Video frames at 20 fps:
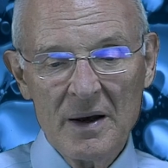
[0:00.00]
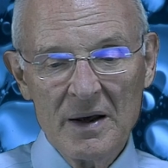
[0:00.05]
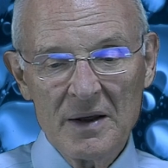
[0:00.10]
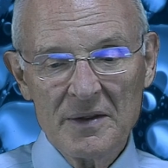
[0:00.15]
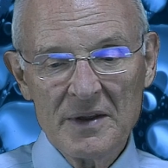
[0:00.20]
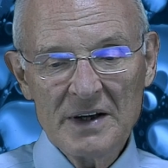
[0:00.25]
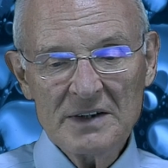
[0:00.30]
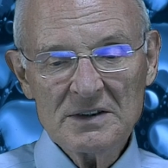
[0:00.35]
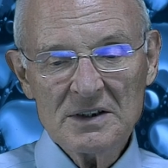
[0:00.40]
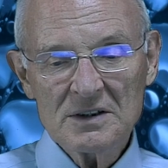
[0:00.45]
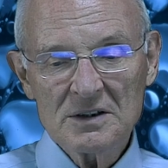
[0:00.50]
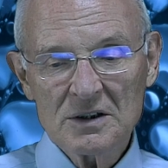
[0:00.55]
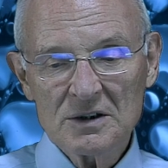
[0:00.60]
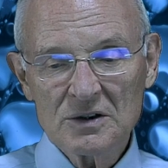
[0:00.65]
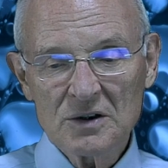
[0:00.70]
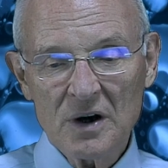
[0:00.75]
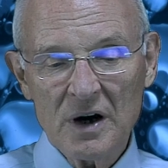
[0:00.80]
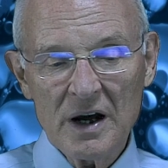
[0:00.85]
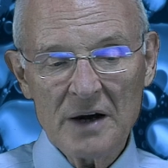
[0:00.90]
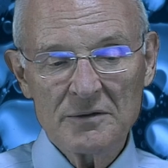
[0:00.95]
this is the
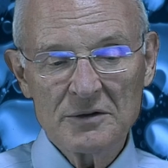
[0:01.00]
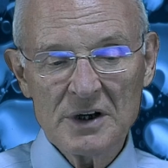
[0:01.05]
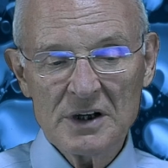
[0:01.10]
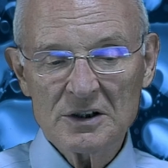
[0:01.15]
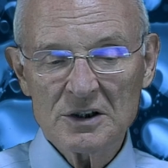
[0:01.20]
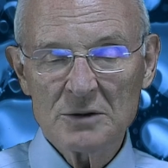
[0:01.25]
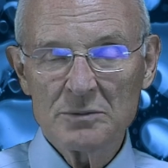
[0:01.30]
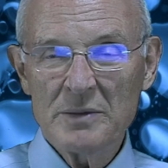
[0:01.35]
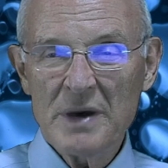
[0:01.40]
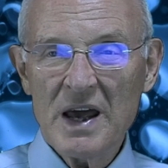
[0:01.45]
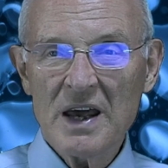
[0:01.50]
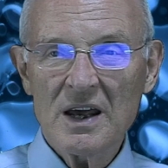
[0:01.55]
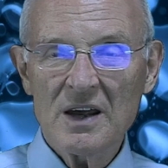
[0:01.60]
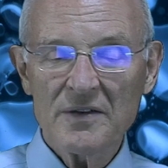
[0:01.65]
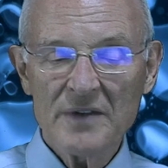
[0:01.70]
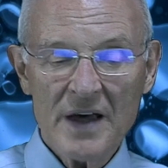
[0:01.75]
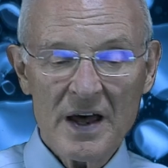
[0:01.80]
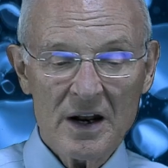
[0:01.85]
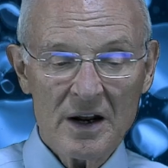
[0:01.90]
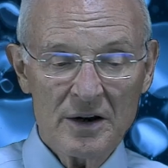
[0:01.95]
story of Jesus making
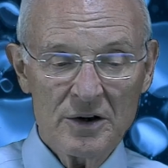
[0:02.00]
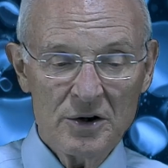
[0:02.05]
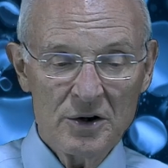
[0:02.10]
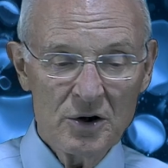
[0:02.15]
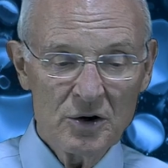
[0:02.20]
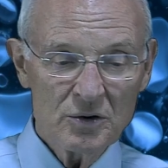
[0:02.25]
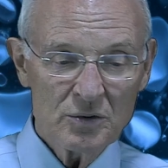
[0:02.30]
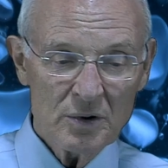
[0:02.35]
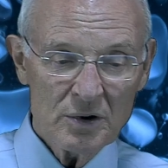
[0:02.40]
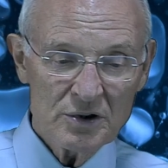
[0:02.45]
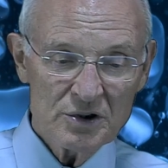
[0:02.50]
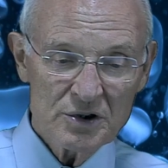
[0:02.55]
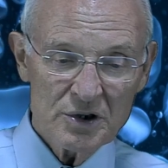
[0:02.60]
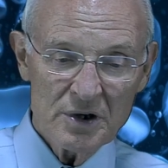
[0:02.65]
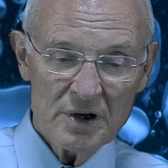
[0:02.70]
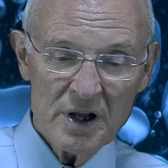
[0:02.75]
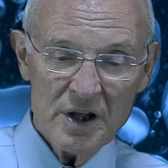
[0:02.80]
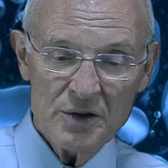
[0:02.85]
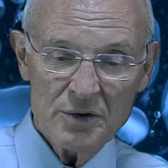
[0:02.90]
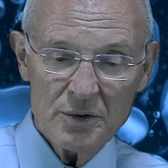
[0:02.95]
that unusual
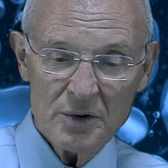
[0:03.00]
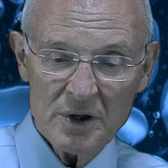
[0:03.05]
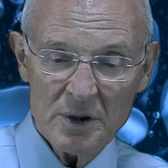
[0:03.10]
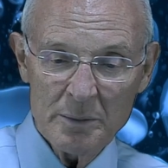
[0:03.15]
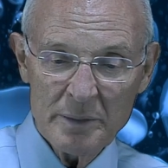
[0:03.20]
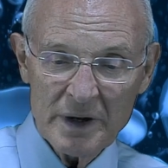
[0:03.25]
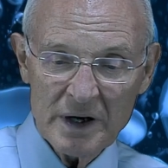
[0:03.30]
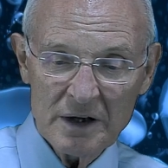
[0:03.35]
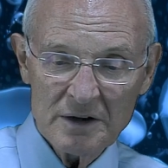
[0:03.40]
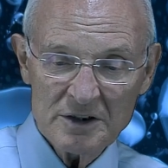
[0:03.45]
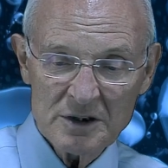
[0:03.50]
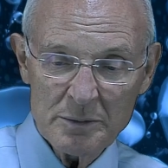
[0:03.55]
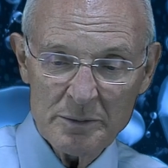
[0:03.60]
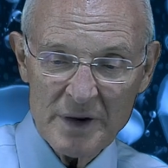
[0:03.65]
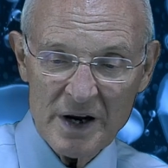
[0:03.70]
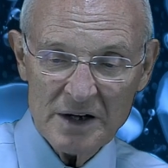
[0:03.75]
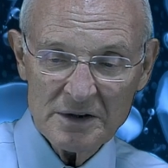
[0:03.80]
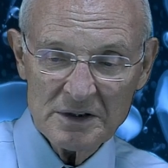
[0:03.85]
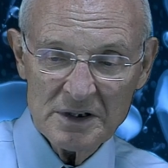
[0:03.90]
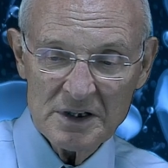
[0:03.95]
journey through the middle of
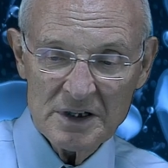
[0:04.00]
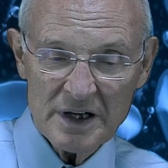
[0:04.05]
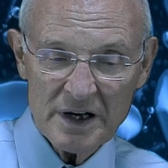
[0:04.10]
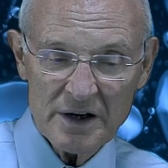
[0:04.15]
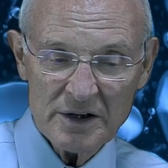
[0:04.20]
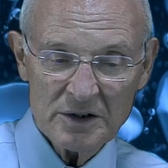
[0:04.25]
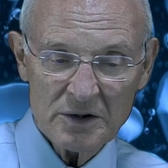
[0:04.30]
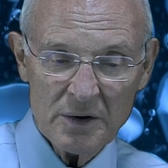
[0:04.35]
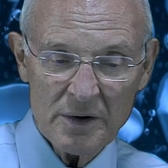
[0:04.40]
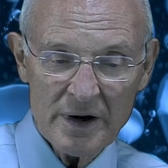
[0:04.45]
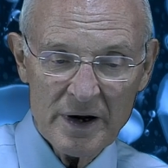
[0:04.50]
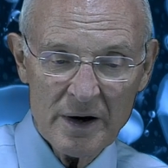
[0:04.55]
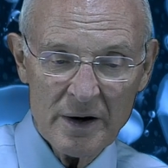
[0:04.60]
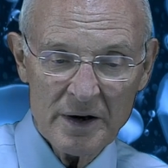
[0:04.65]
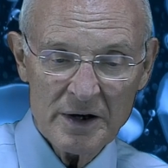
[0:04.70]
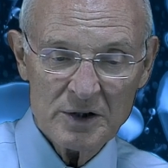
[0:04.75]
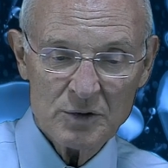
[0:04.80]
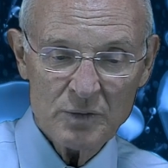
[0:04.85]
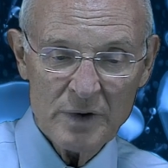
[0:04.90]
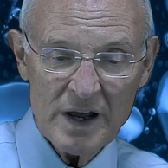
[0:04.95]
Samaritan territory on
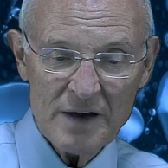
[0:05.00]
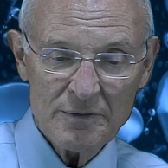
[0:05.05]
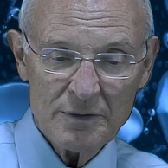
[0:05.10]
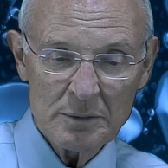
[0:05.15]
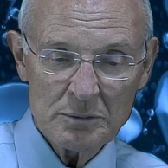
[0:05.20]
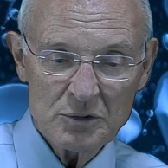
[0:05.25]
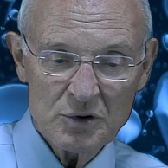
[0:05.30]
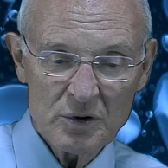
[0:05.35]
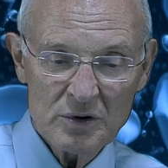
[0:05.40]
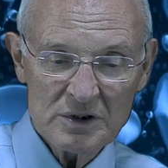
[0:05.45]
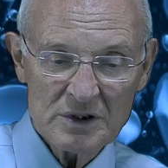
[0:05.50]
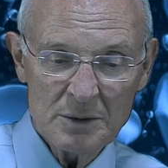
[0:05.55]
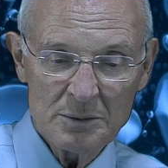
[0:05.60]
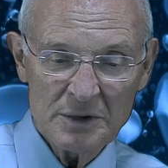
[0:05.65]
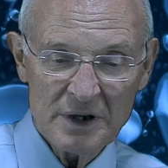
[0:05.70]
His way from Jerusalem to